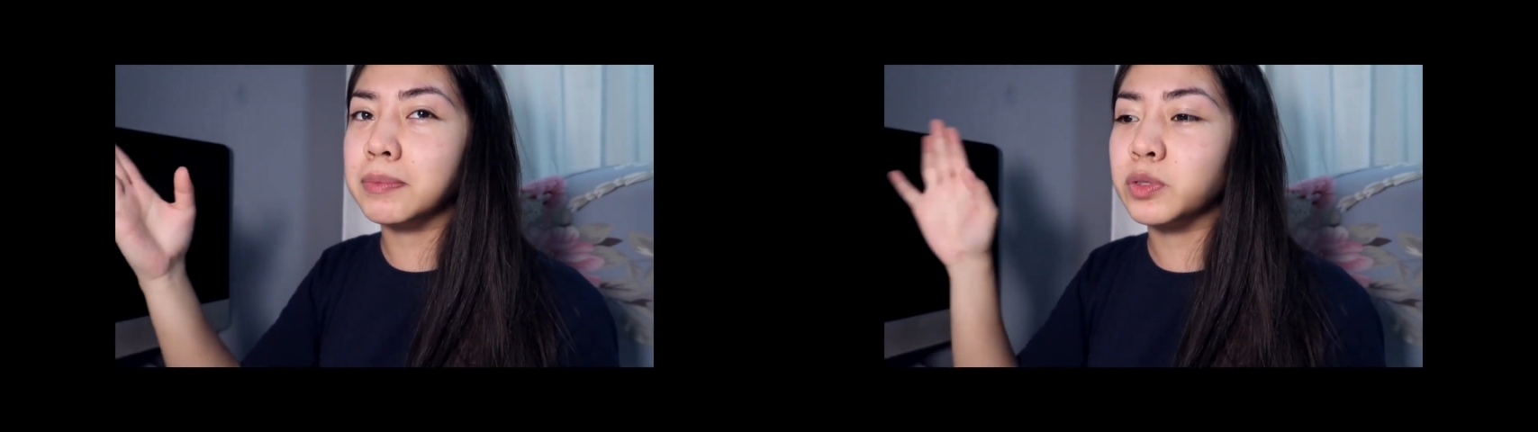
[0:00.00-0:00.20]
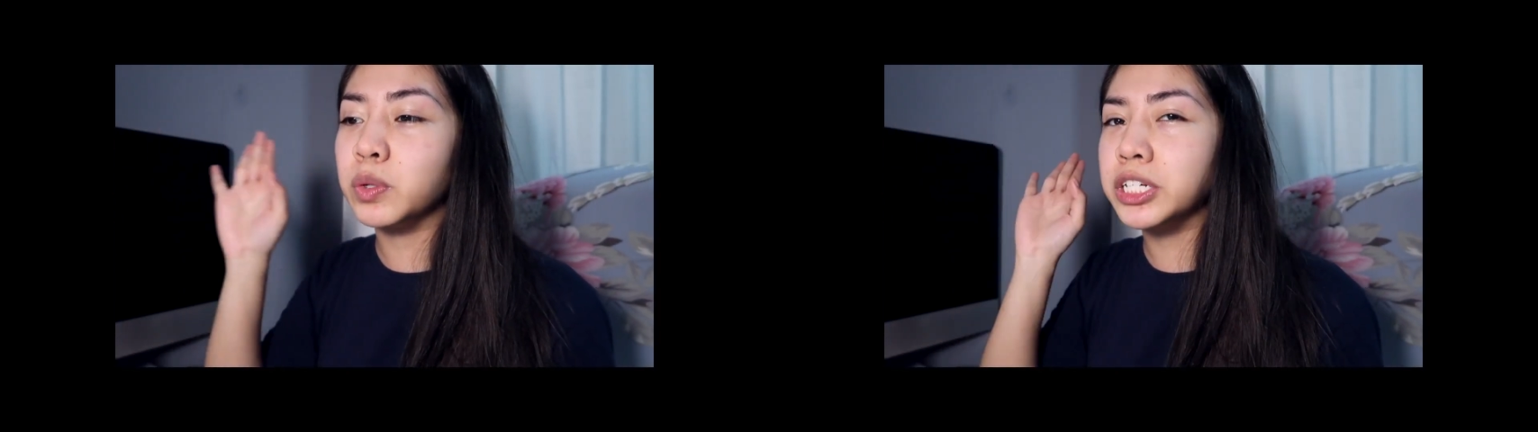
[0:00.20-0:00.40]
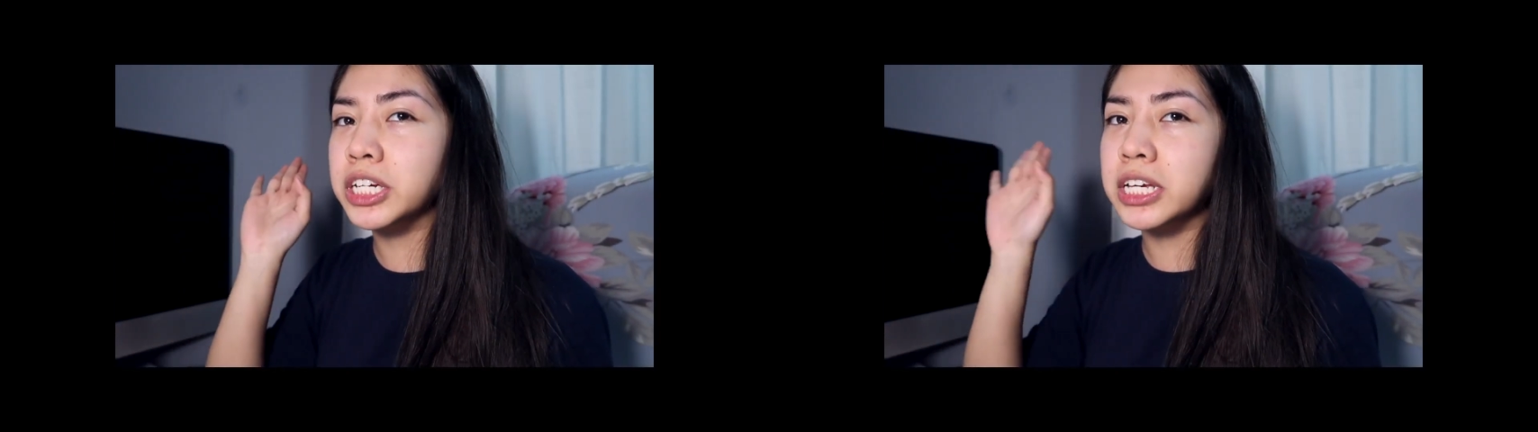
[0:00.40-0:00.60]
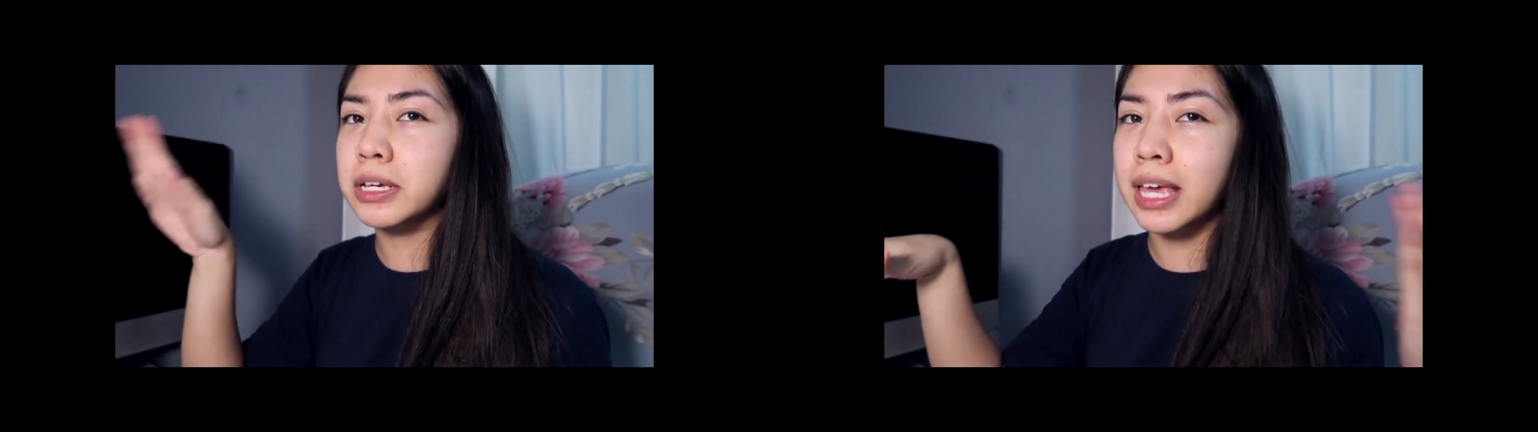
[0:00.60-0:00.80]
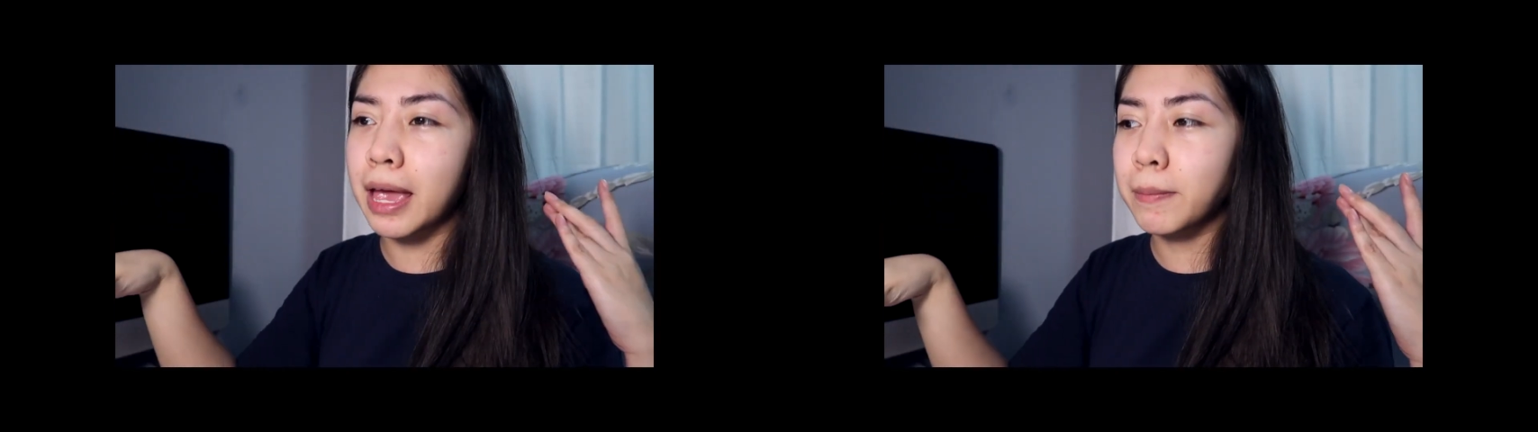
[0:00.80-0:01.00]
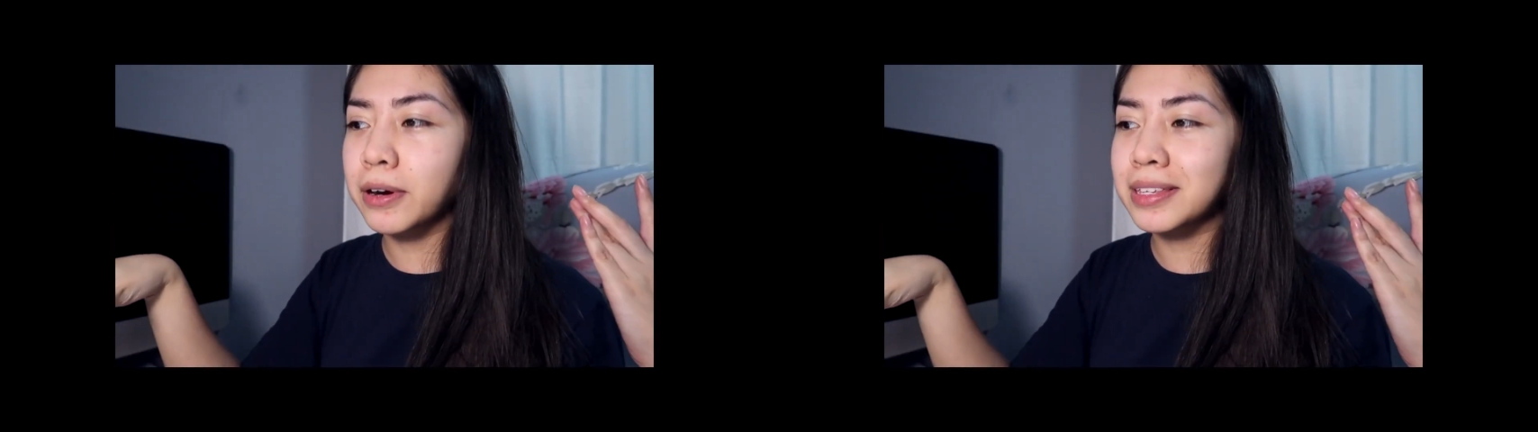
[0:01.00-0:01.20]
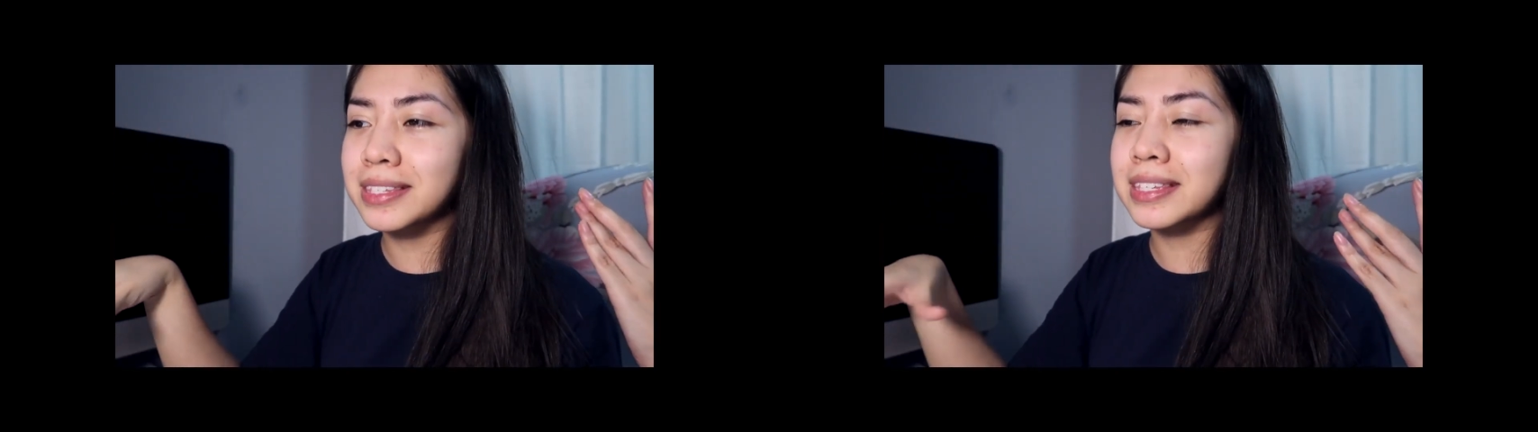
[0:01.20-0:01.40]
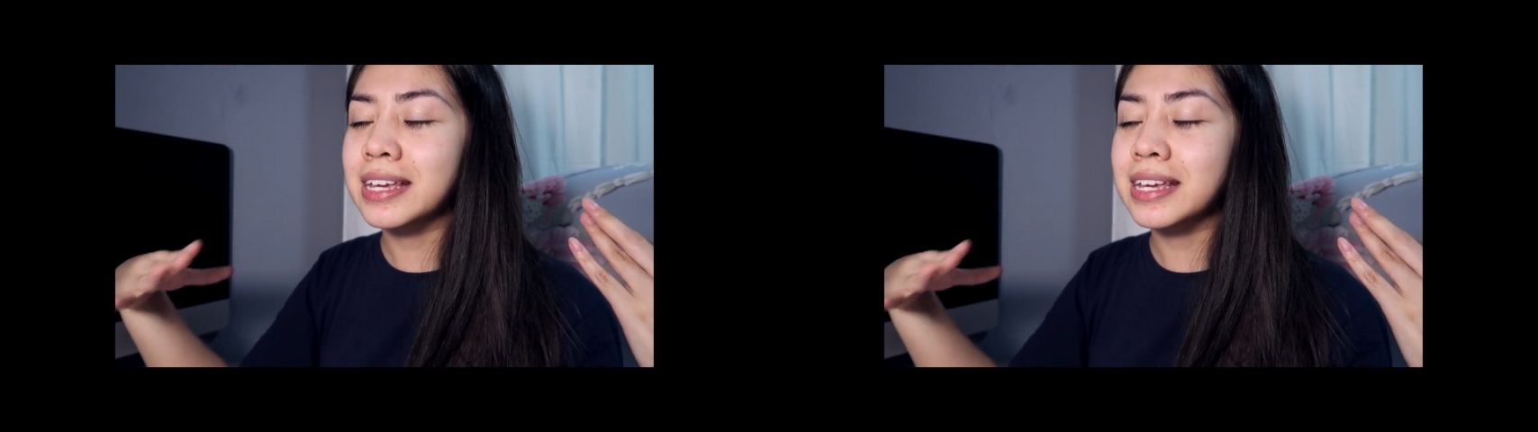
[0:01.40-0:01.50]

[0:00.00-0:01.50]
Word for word: I'm switching cameras,